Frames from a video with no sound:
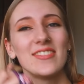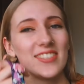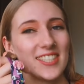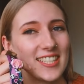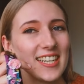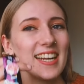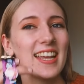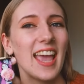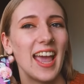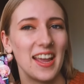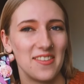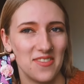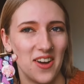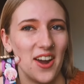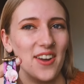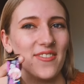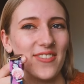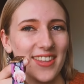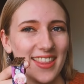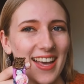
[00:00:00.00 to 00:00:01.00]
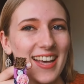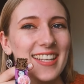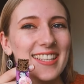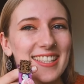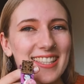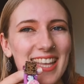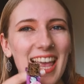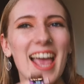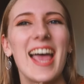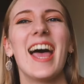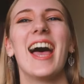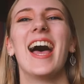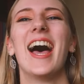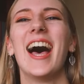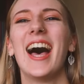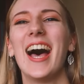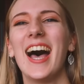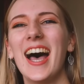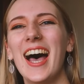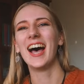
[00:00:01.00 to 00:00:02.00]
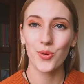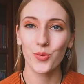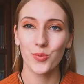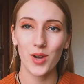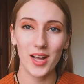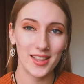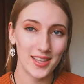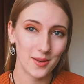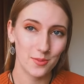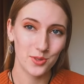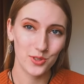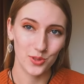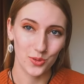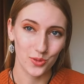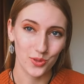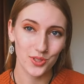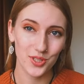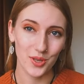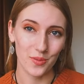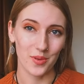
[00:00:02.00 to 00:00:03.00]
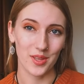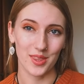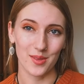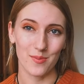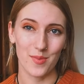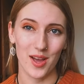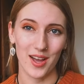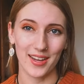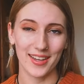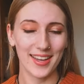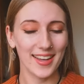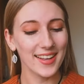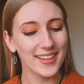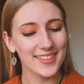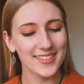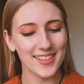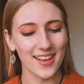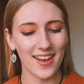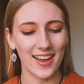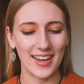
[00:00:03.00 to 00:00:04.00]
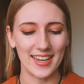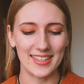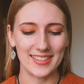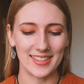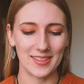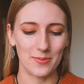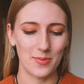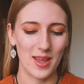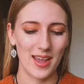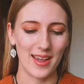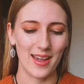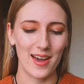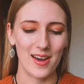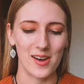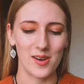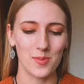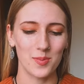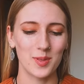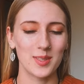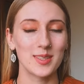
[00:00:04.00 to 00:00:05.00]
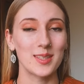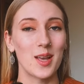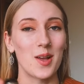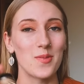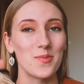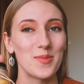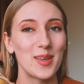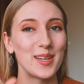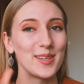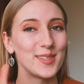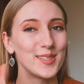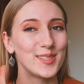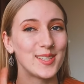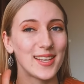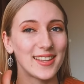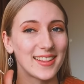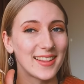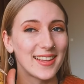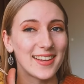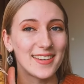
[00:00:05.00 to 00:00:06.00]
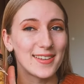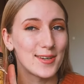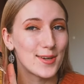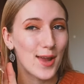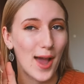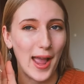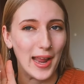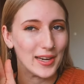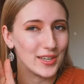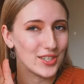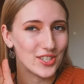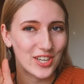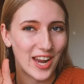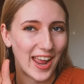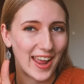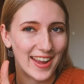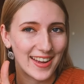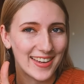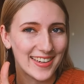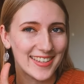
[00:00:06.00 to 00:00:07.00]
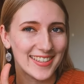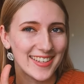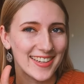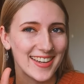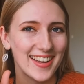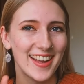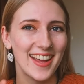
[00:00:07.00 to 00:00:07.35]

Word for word: she came home with us. While I was also at the markets, I did pick up some deadly nightshade.